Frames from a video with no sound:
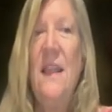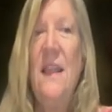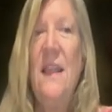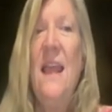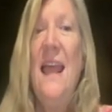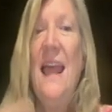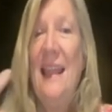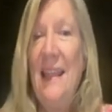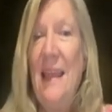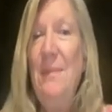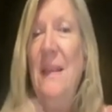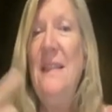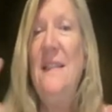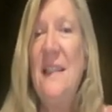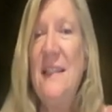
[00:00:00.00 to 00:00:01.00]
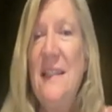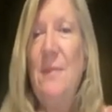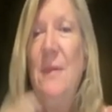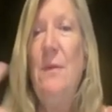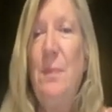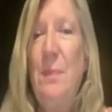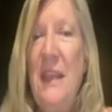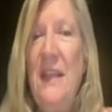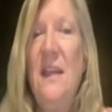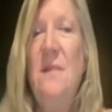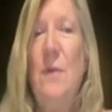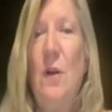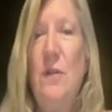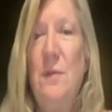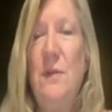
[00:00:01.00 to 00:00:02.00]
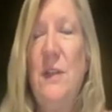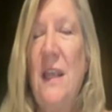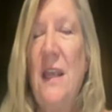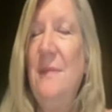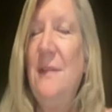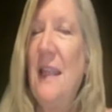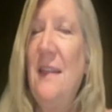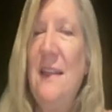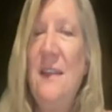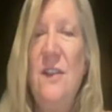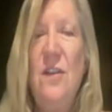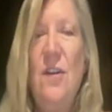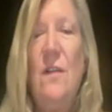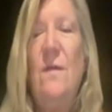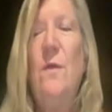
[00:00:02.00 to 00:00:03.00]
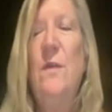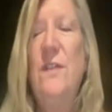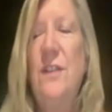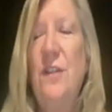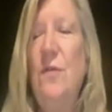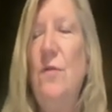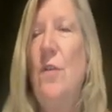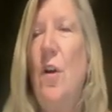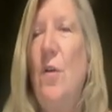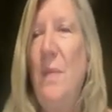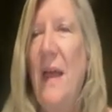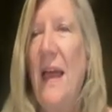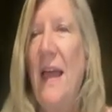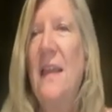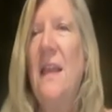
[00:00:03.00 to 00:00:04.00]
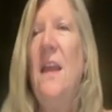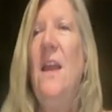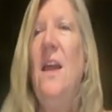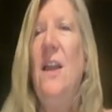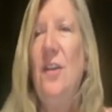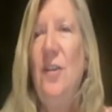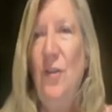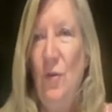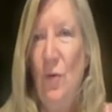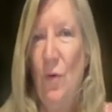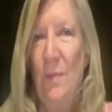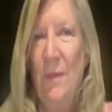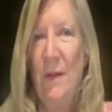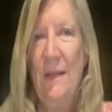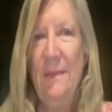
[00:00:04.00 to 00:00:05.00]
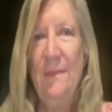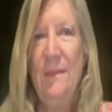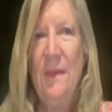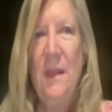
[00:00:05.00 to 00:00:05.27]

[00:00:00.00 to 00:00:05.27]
And that means this can be repeated multiple times and this nerve will still grow back normally.